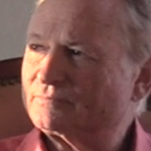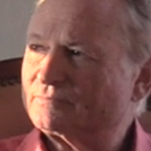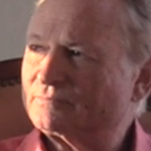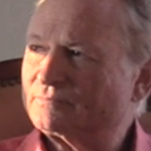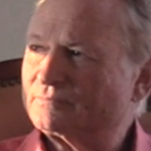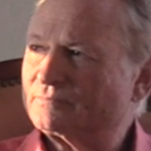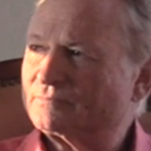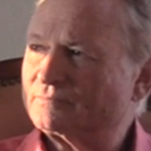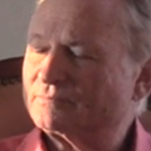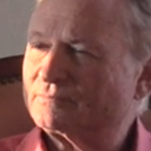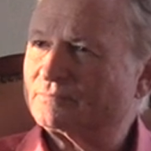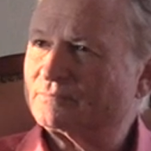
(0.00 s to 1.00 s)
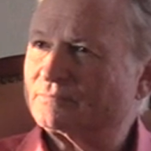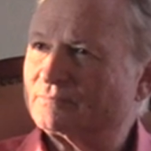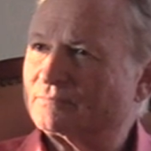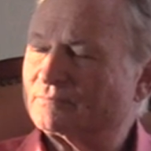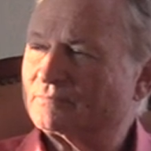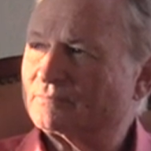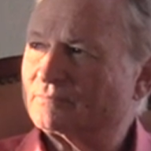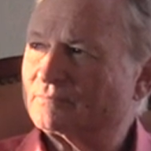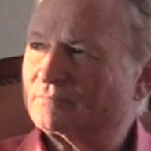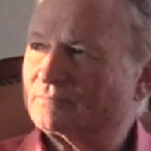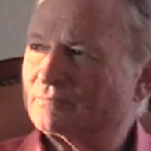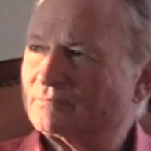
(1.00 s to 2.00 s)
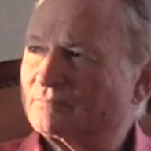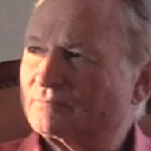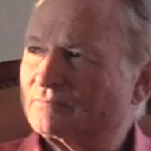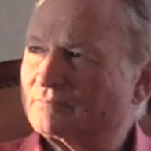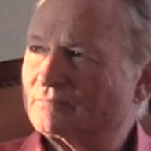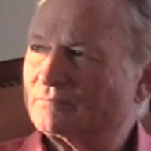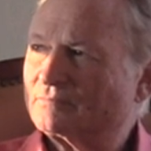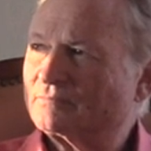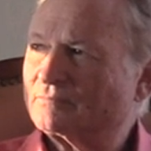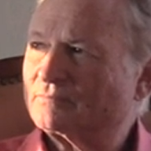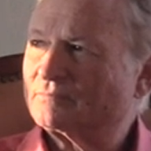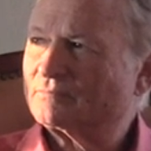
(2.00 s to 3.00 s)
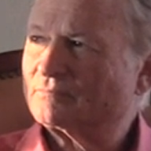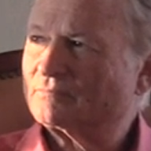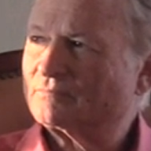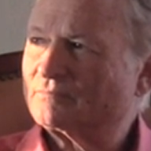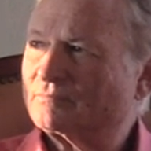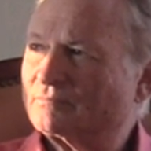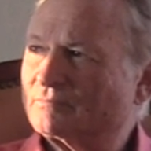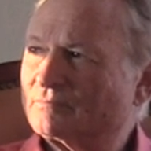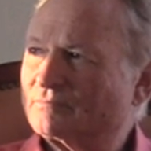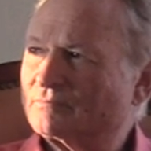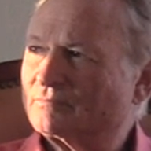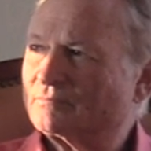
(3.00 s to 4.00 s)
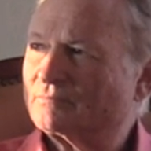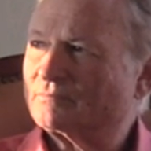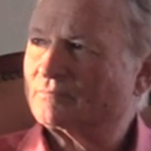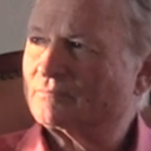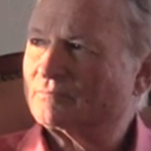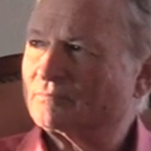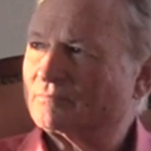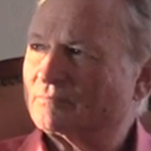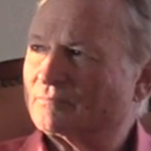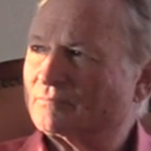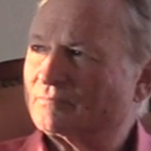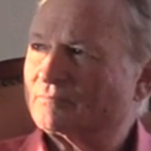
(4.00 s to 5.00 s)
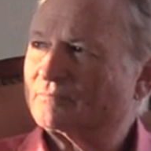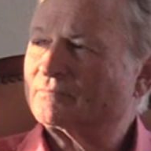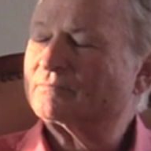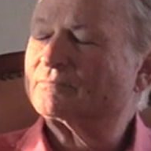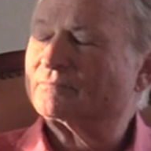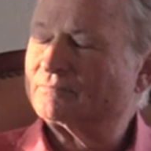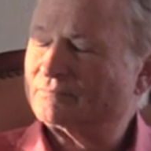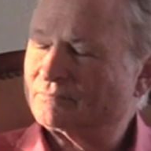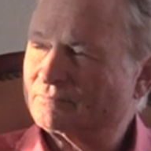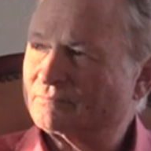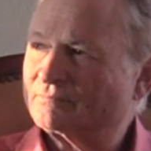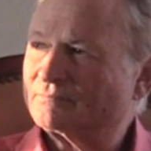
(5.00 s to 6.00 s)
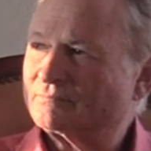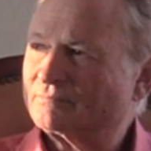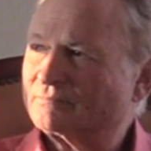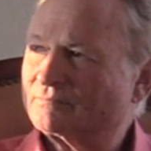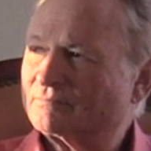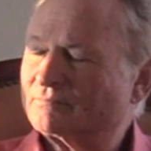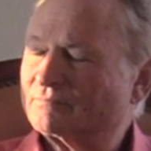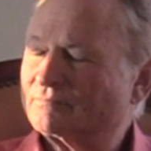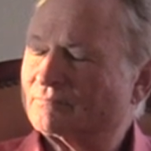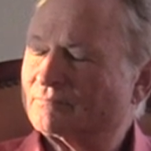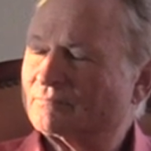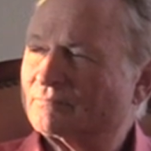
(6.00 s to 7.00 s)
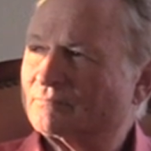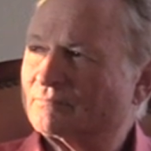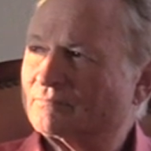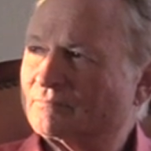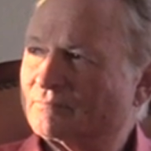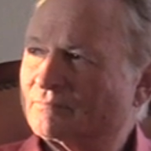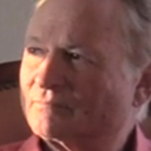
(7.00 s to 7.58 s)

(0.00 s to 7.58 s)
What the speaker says: No words are spoken by the person on screen.